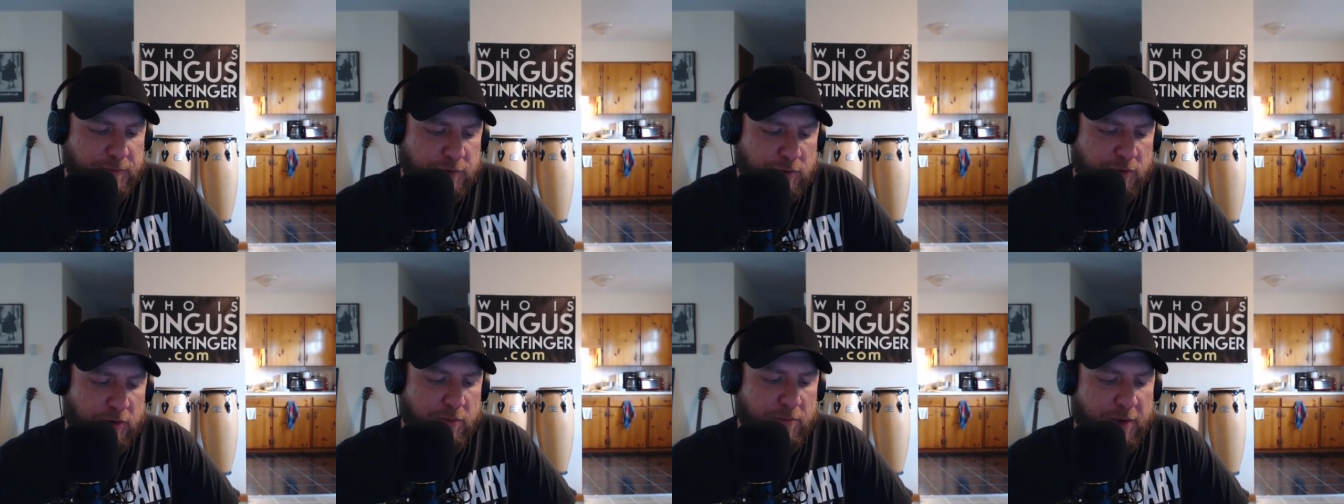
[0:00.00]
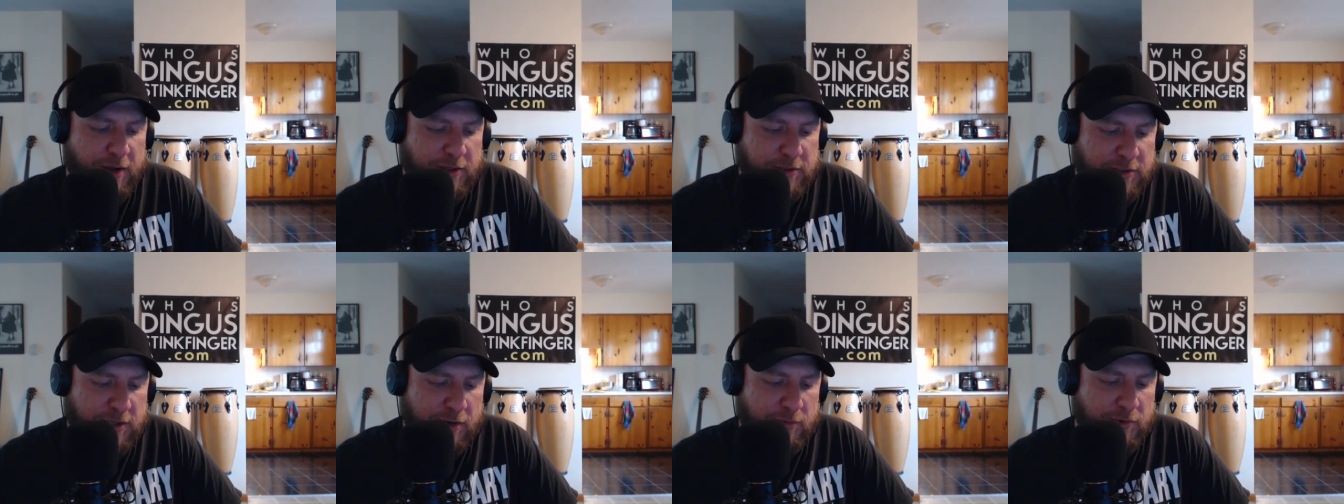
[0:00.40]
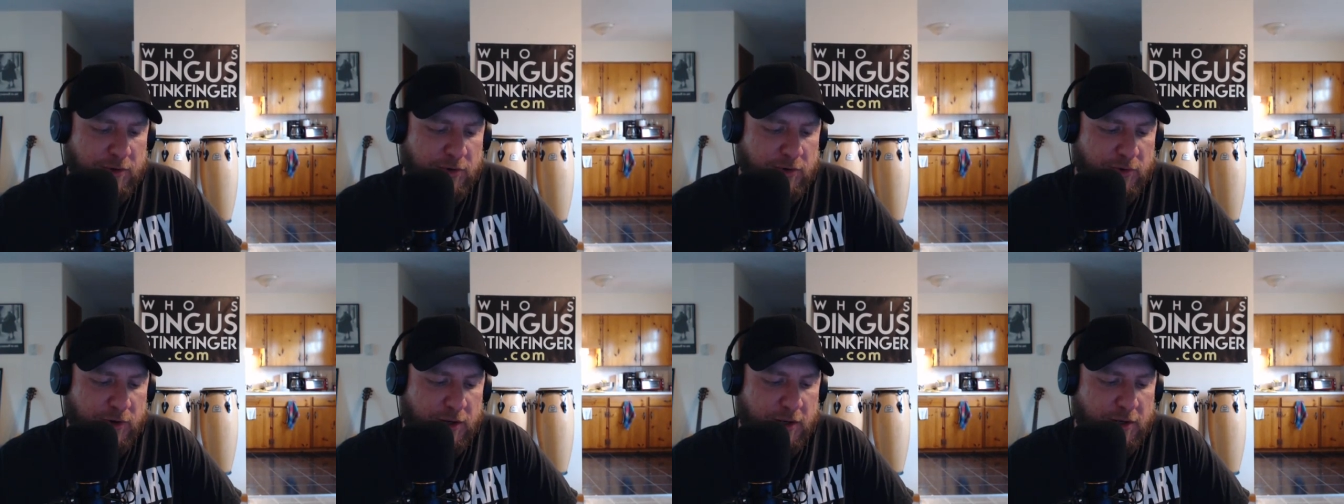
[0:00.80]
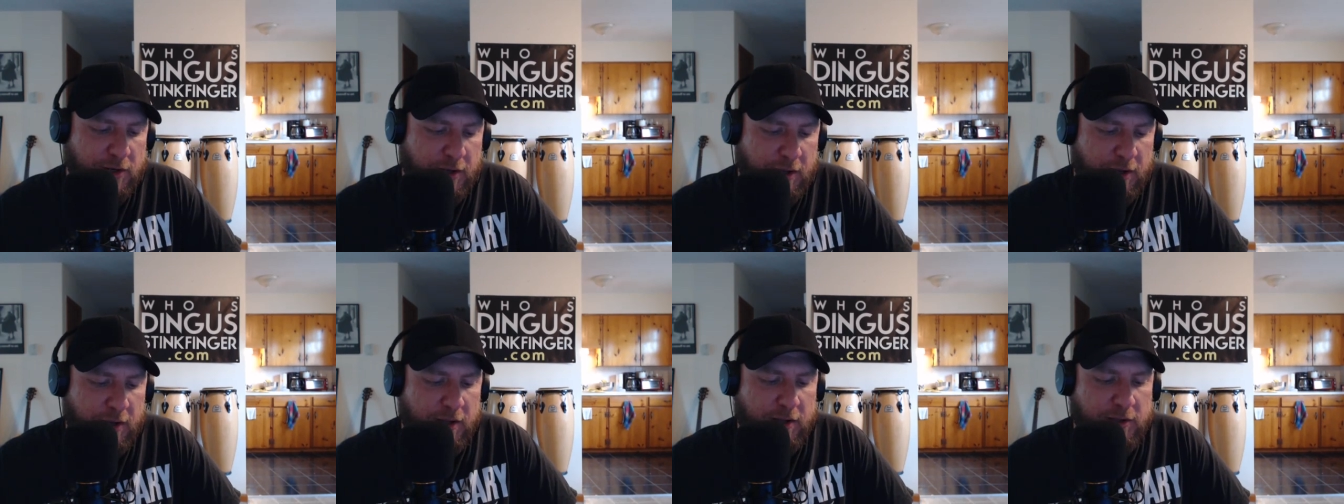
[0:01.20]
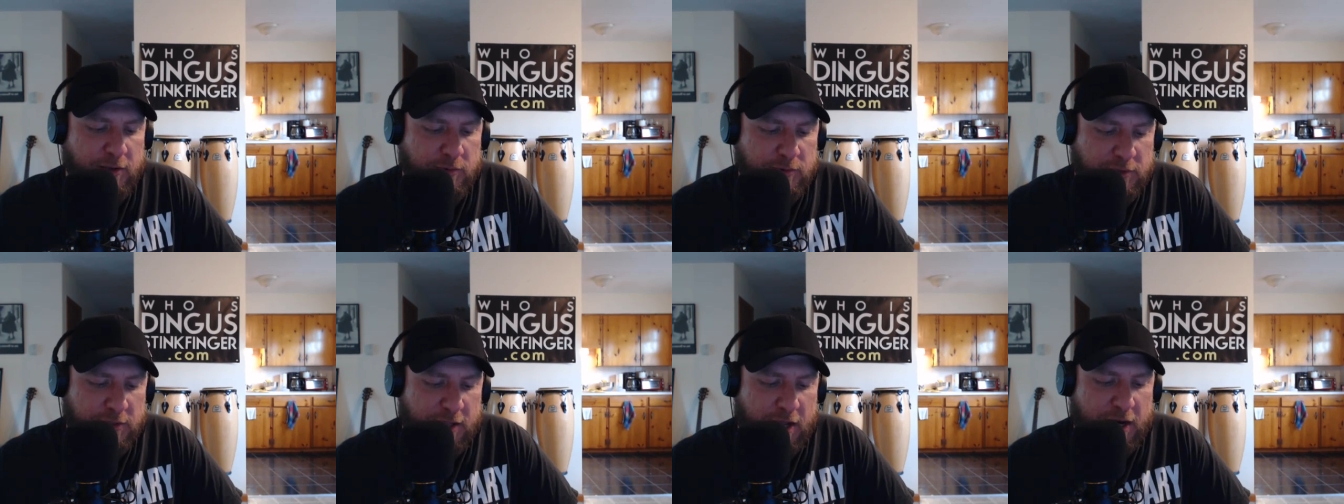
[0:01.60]
So he might say with a grin,
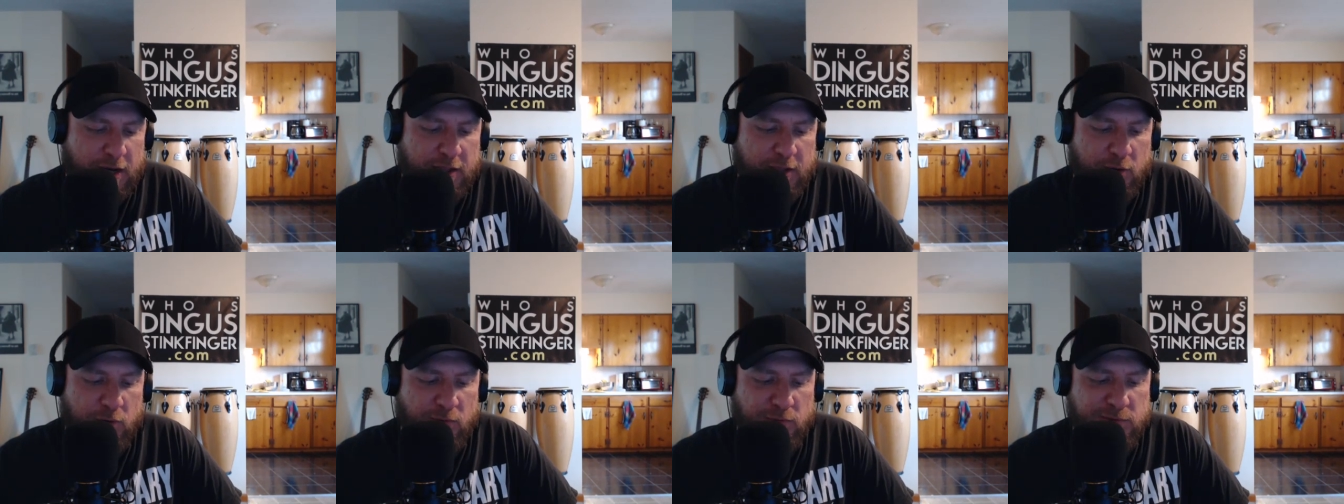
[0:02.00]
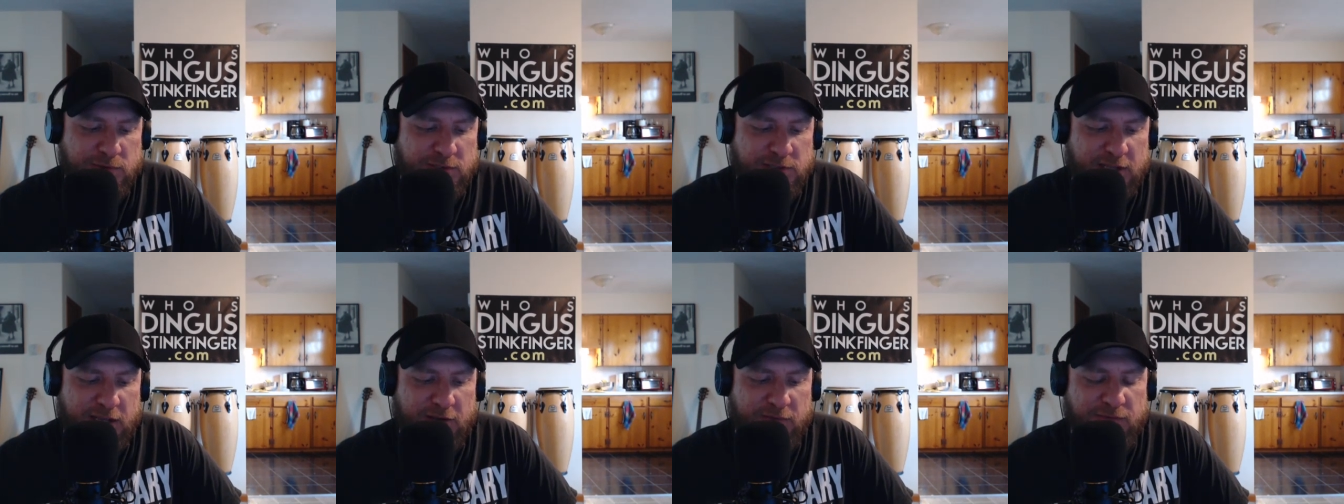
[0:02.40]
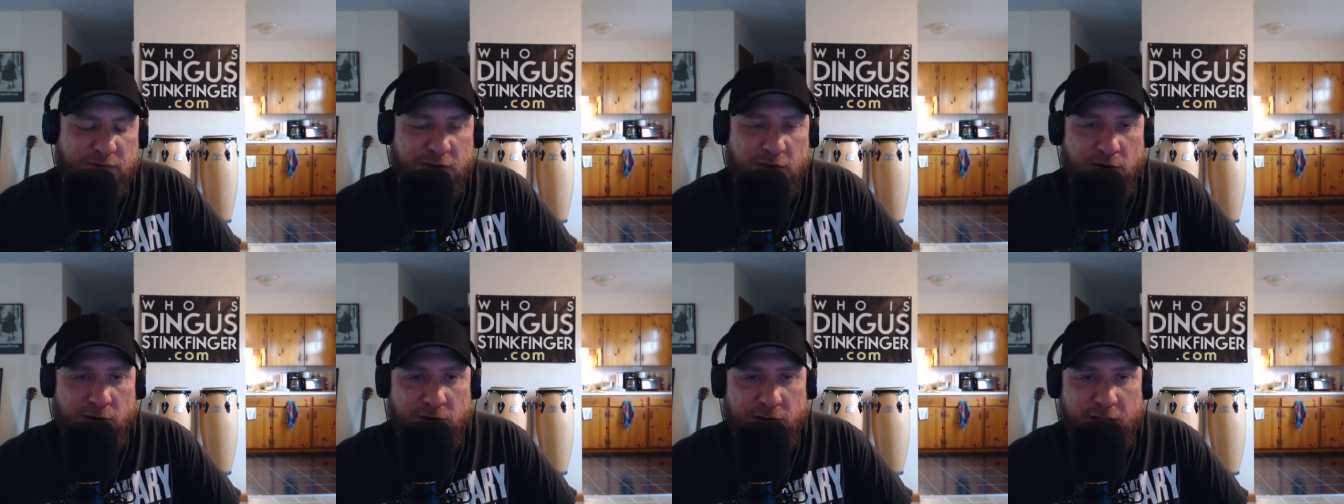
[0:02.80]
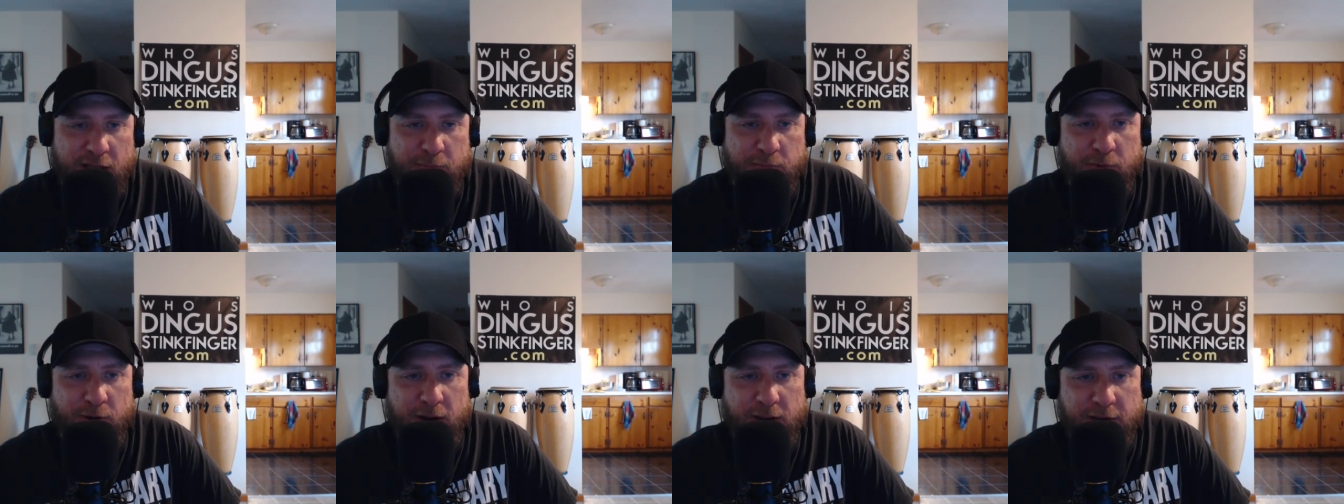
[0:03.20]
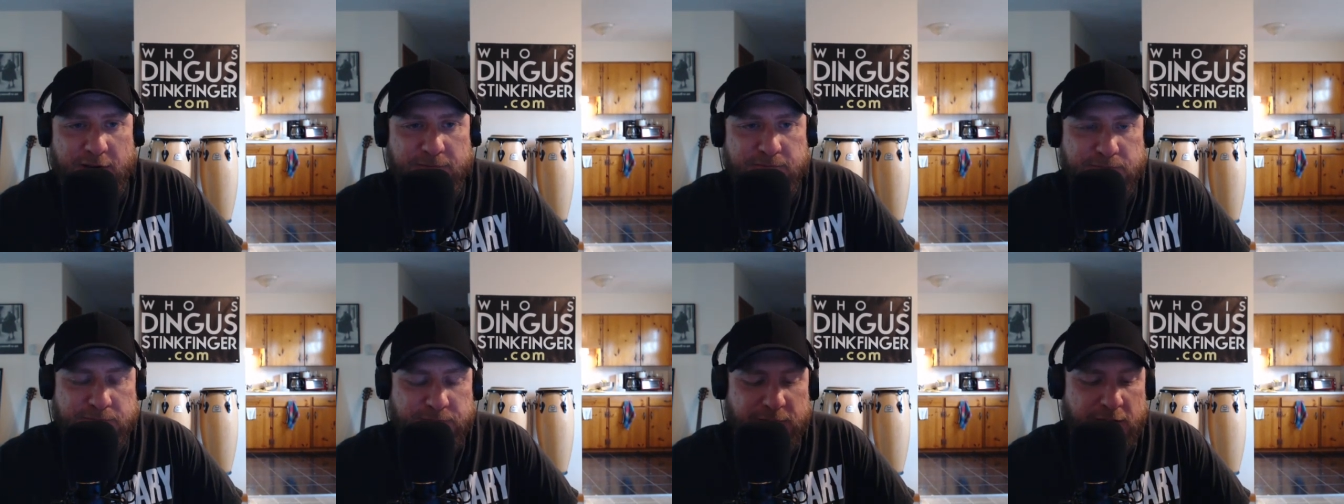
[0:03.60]
there was a lot of the old Stinkfinger in that break.
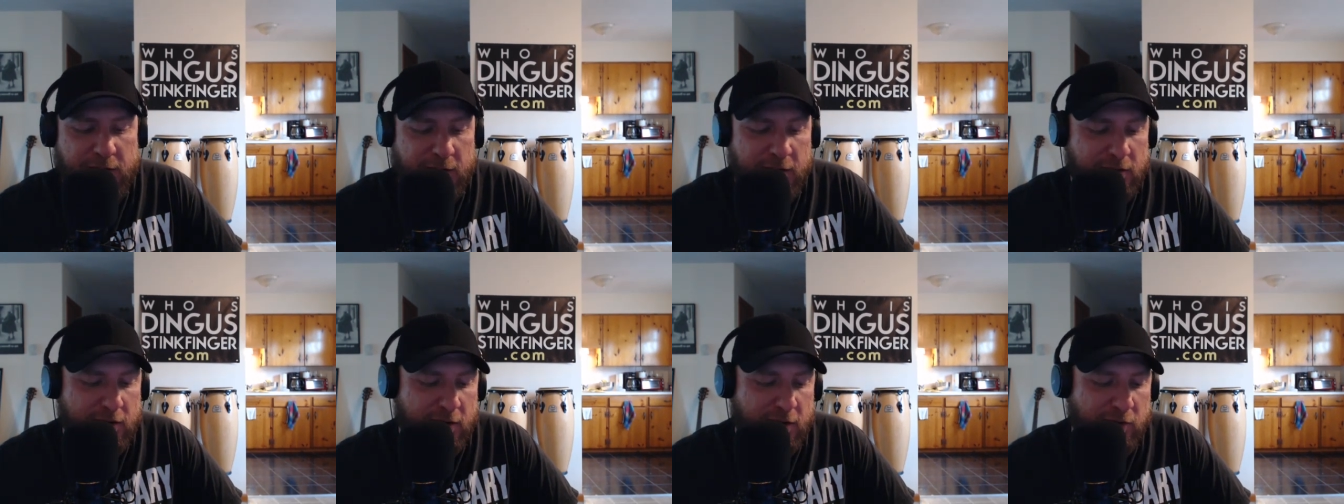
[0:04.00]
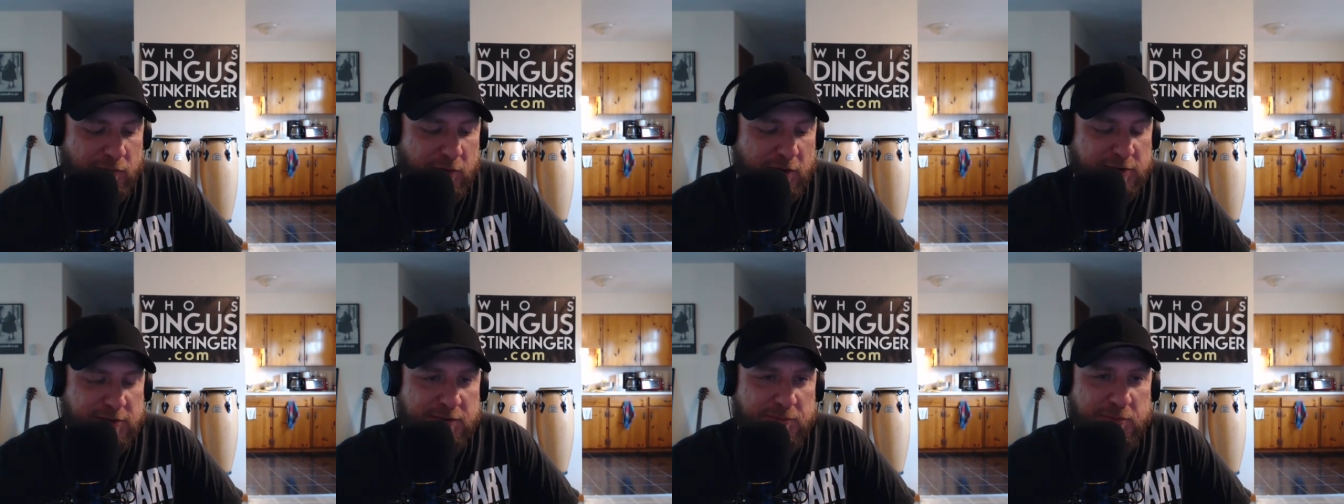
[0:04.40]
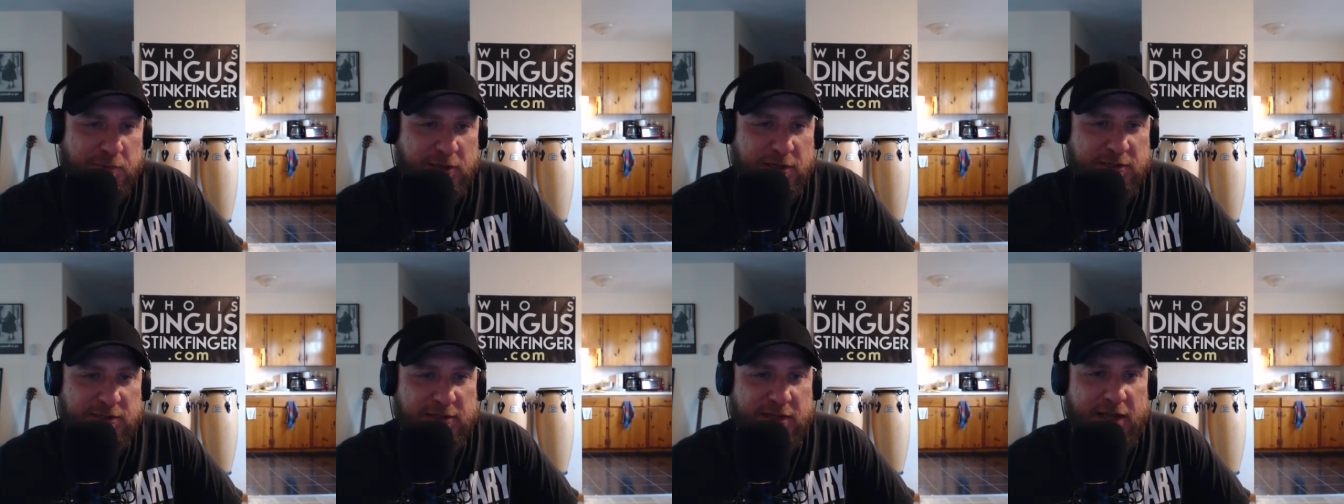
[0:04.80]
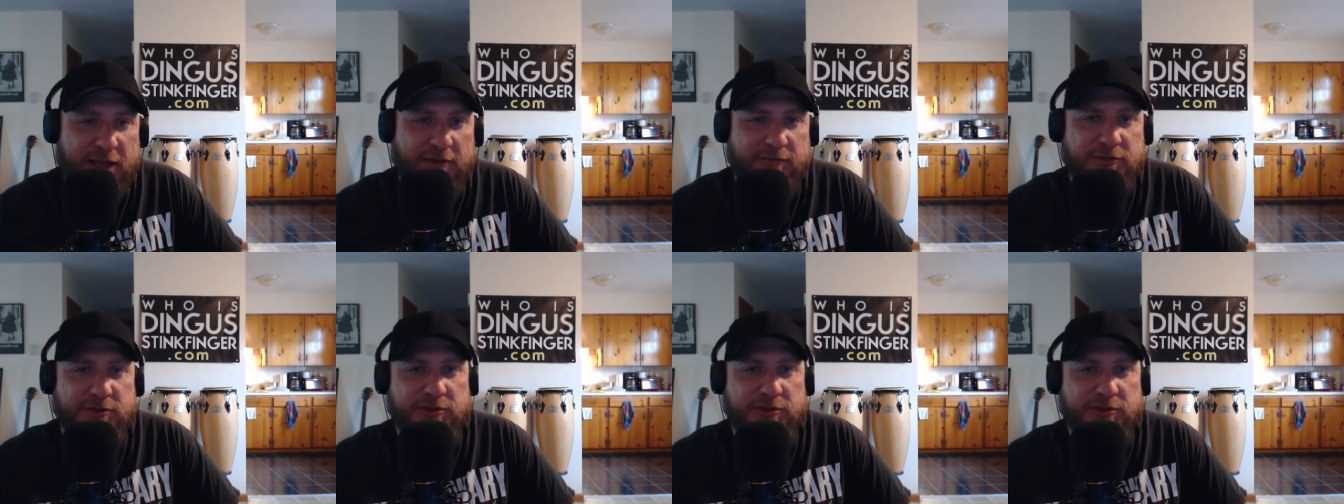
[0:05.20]
Rest in peace, Dave.